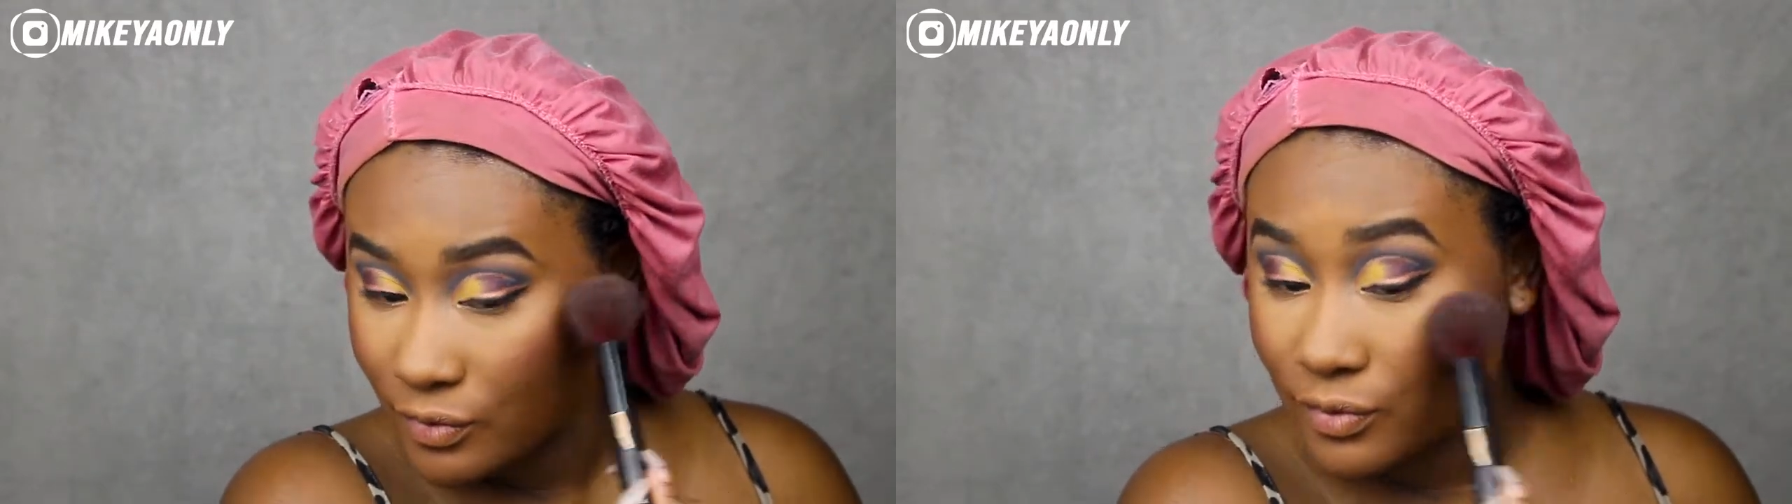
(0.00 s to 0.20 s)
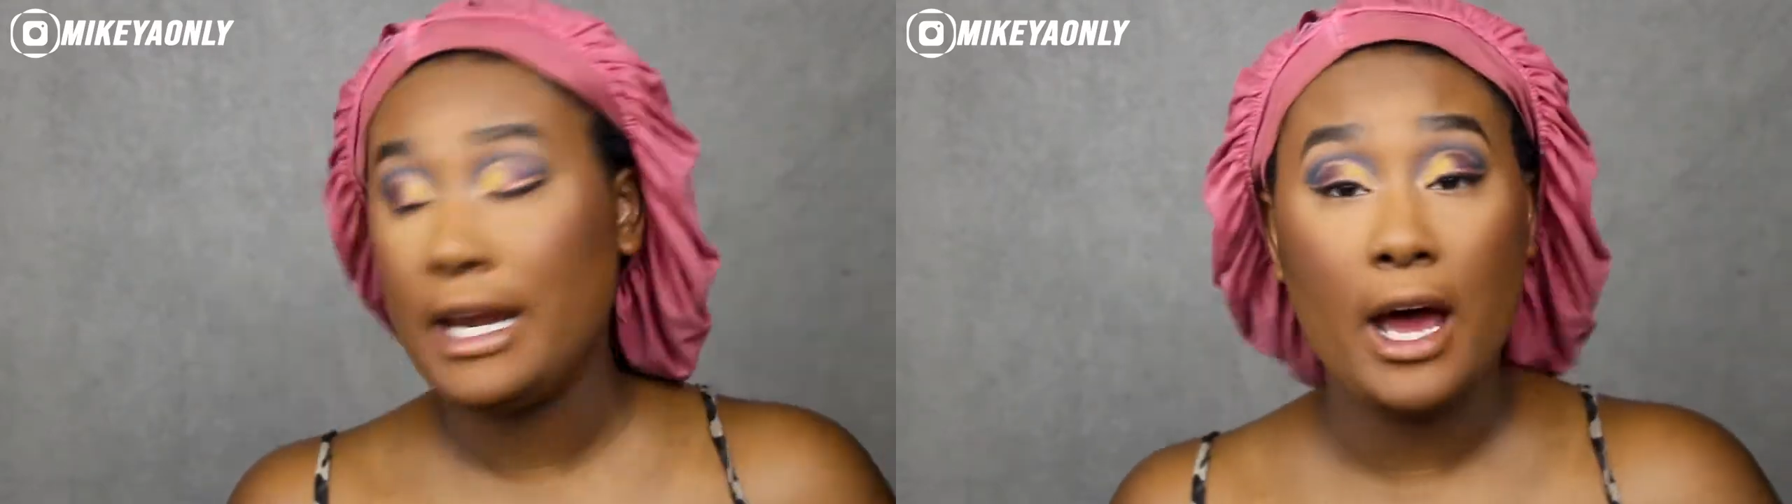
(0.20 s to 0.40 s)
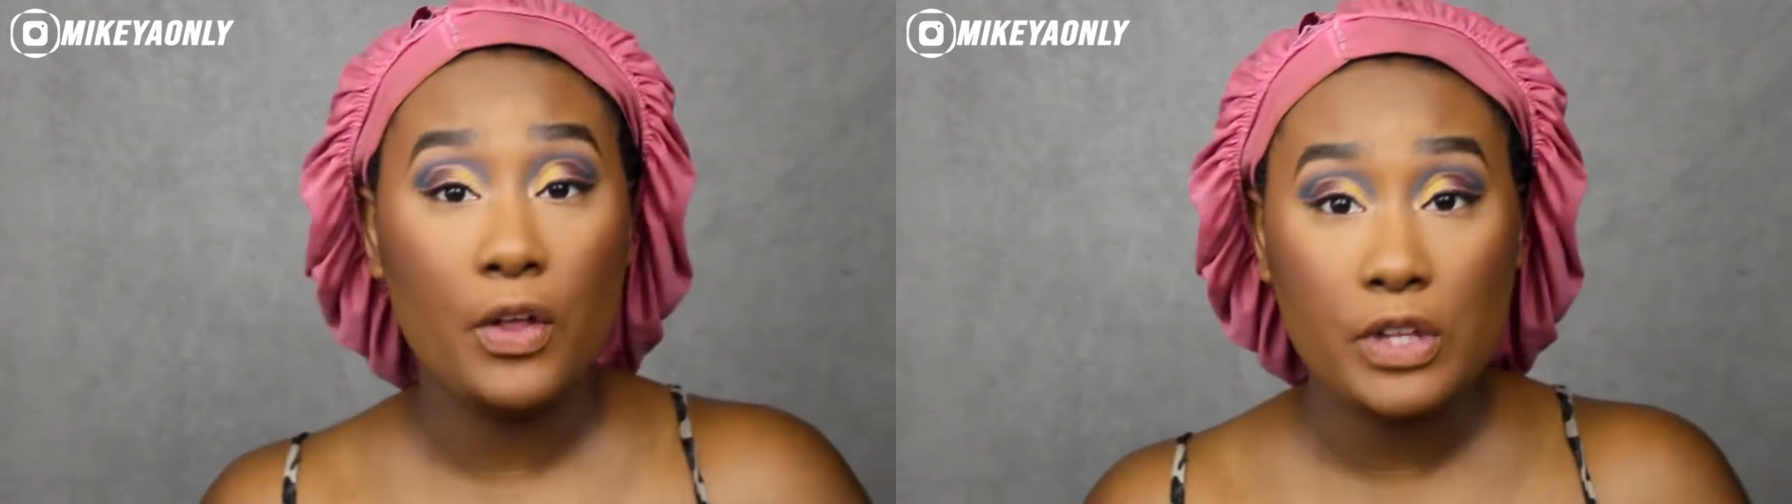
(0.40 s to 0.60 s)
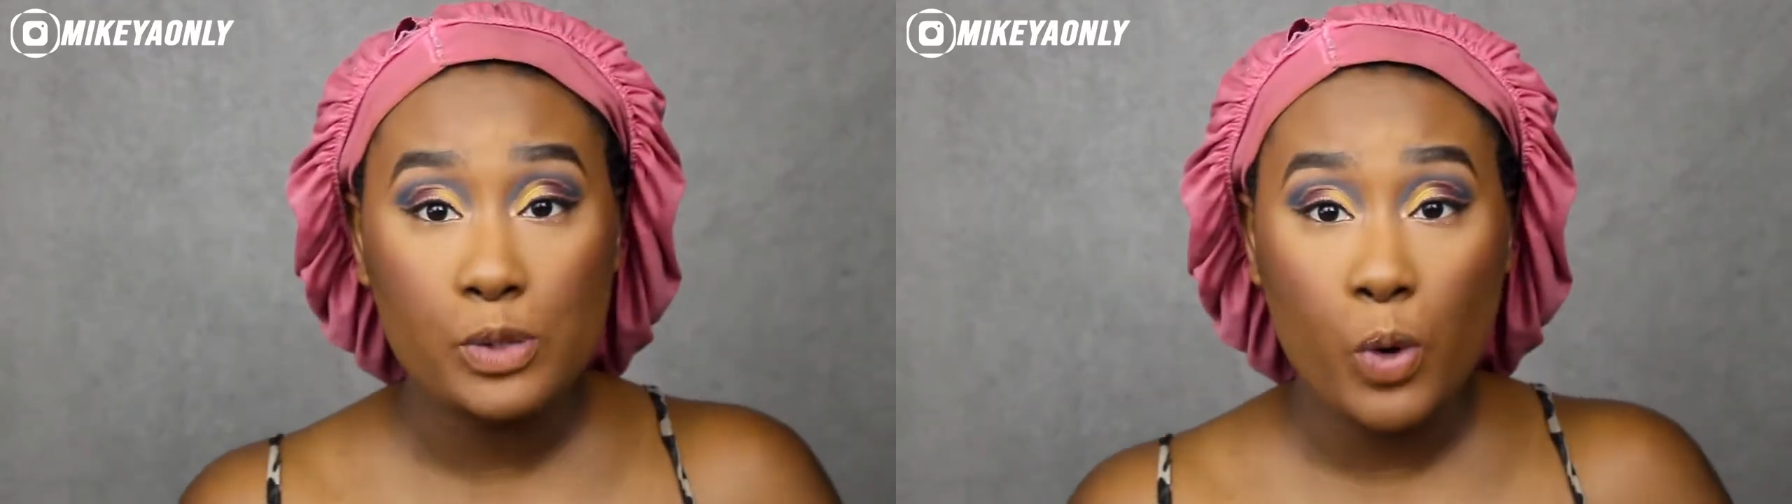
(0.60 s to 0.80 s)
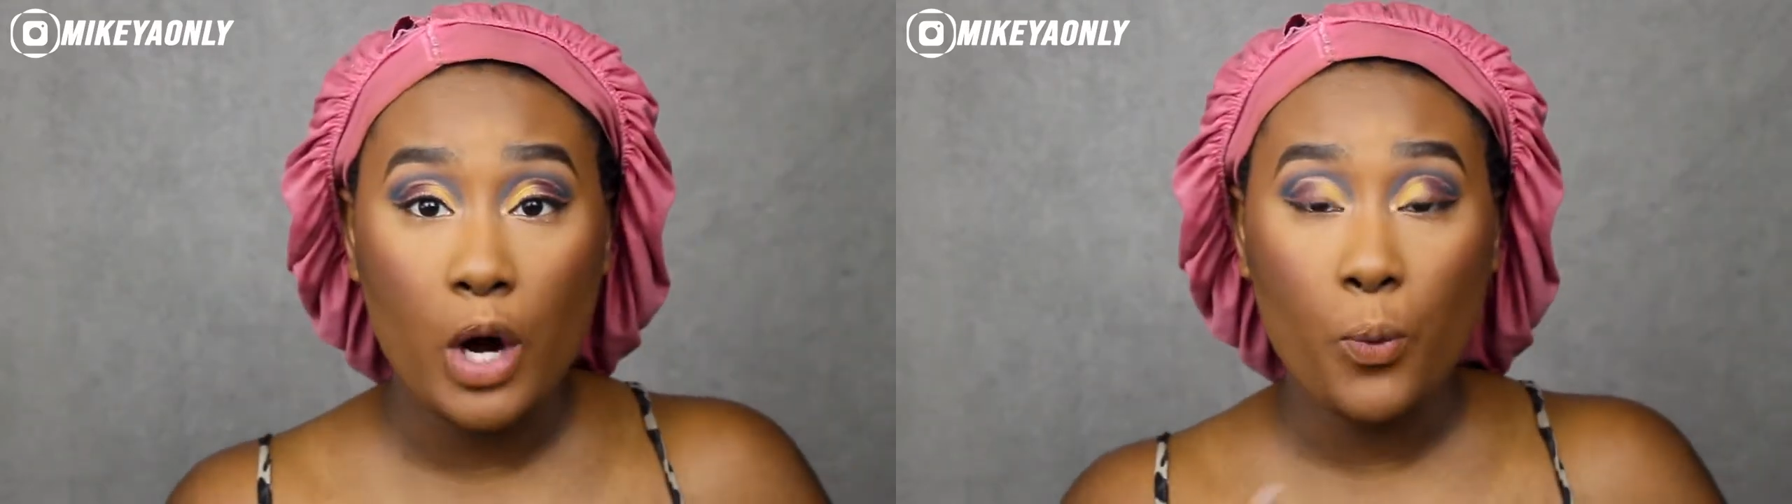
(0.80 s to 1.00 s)
Okay, now at this
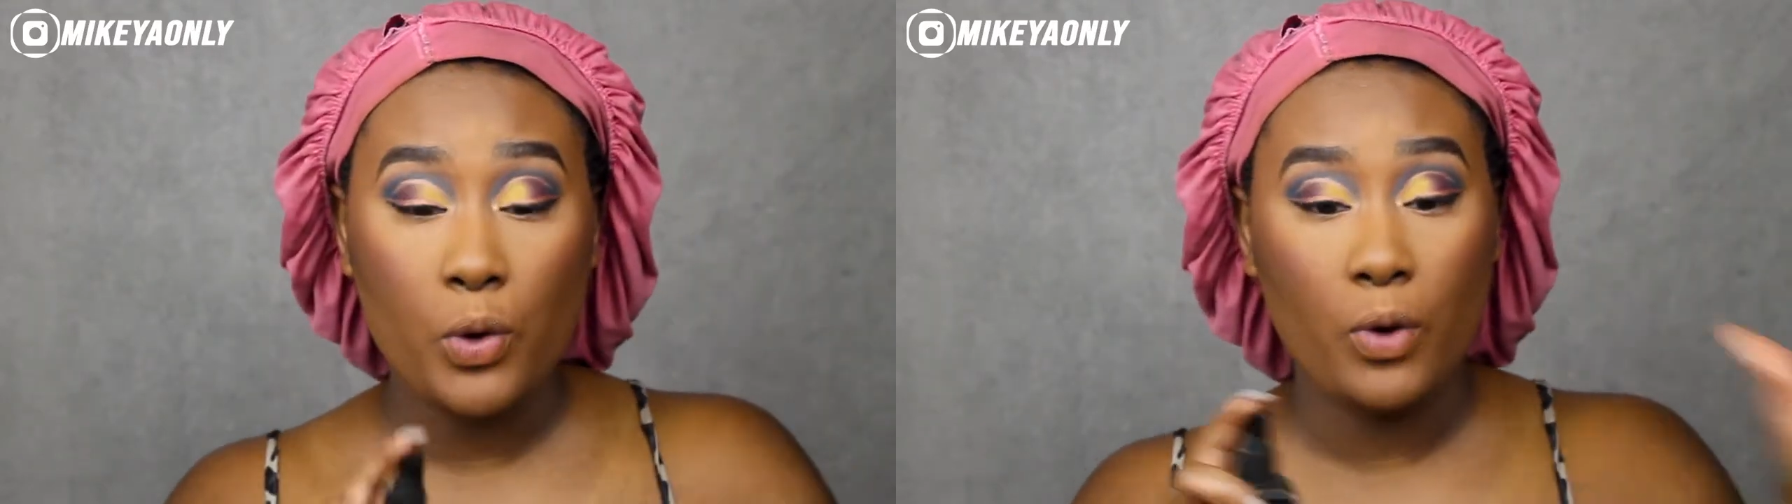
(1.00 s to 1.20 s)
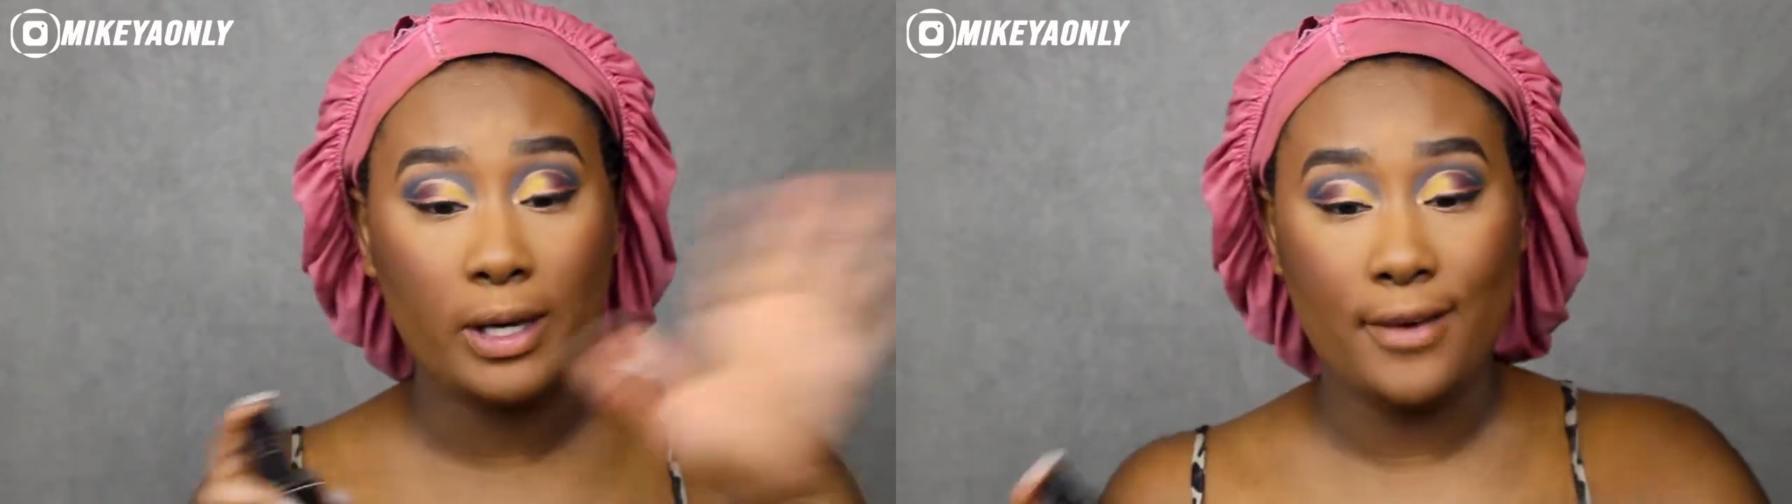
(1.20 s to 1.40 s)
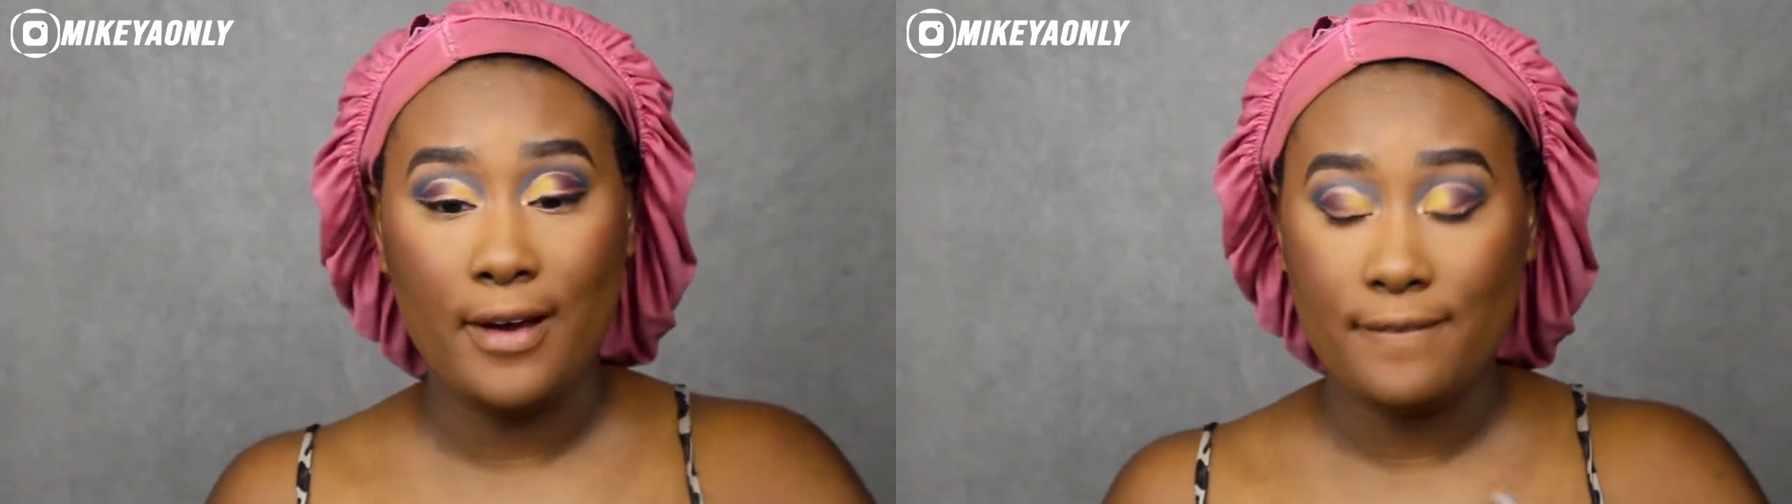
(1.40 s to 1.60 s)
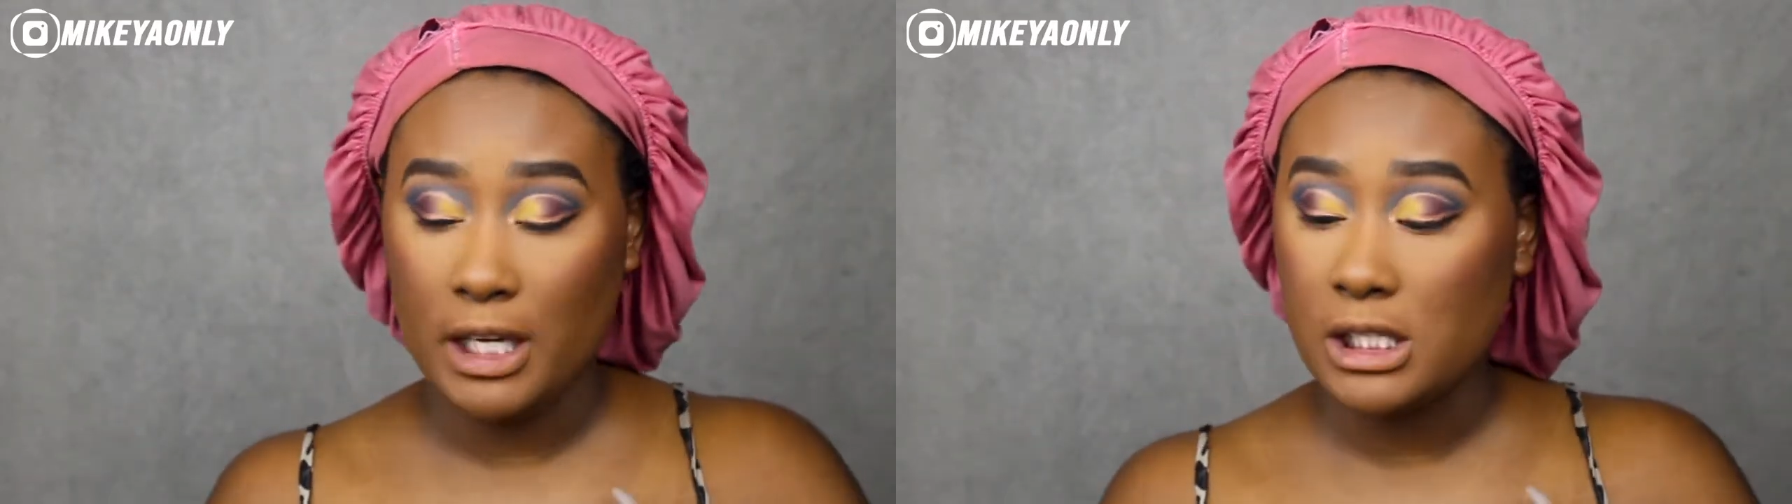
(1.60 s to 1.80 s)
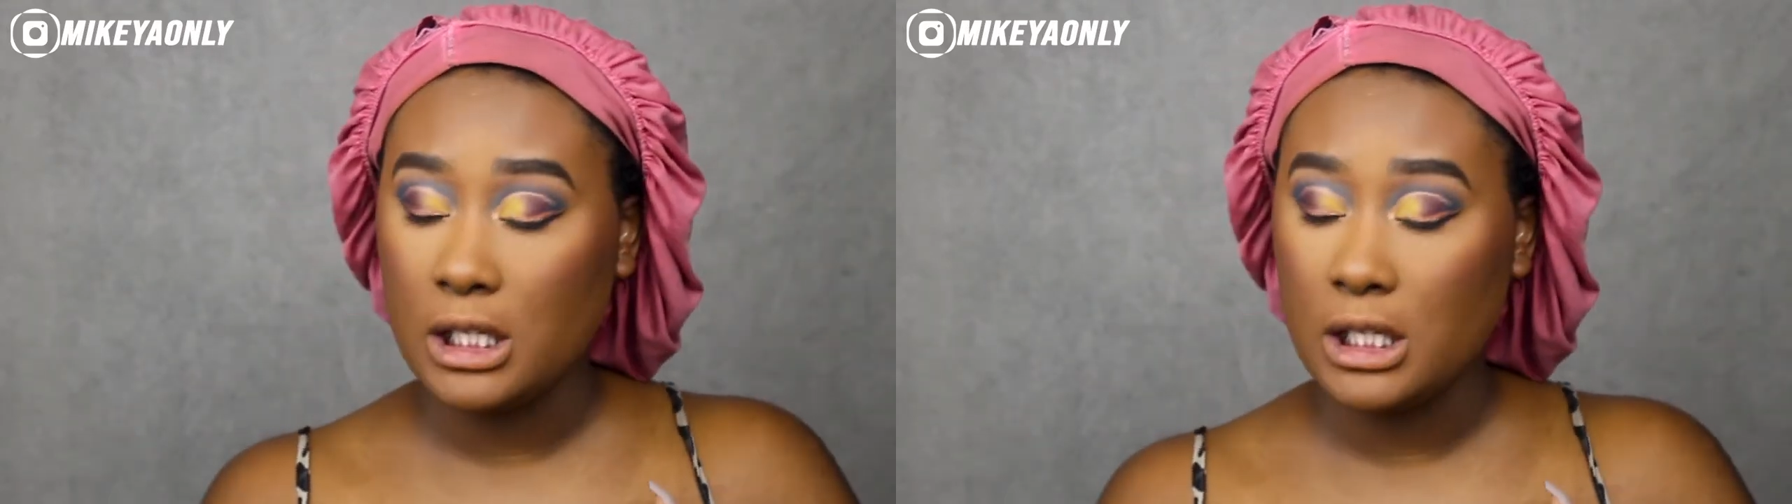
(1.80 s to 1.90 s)
point, we want to give our face